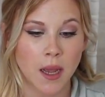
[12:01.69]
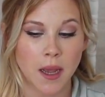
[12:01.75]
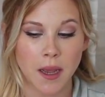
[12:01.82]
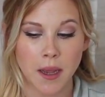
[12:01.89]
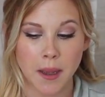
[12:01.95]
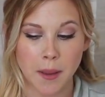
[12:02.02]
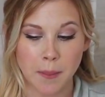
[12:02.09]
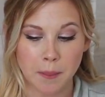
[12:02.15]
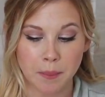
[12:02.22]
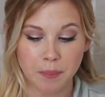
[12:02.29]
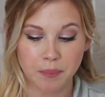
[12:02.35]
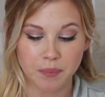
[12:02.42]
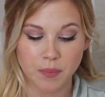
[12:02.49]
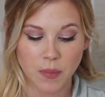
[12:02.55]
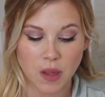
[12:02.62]

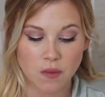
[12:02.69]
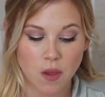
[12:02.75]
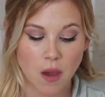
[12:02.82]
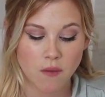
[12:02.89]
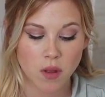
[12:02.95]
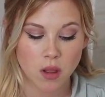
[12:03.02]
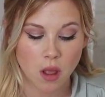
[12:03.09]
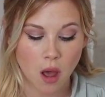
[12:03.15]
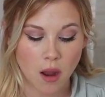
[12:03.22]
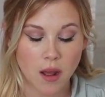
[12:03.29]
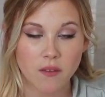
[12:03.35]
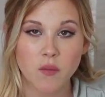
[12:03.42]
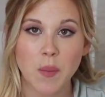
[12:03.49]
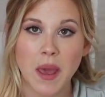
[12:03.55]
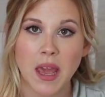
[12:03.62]
if you have a lot
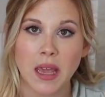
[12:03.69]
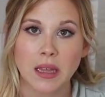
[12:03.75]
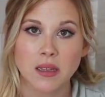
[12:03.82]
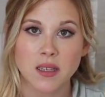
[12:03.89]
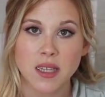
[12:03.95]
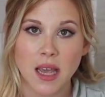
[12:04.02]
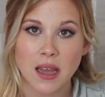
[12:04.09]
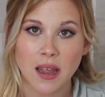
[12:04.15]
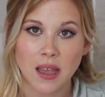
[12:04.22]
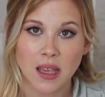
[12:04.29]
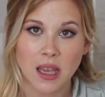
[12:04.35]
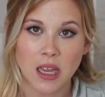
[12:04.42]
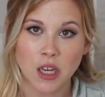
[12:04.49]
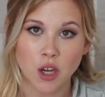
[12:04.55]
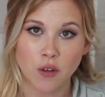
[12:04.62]
of pain, say
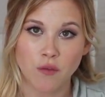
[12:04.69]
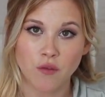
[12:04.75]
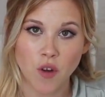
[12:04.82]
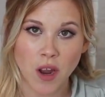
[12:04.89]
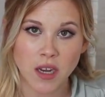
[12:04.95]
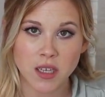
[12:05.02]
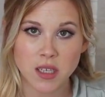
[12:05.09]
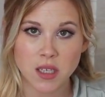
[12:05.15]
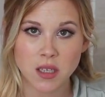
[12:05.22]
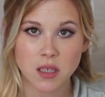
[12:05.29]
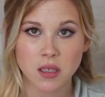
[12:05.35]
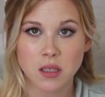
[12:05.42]
like in your front,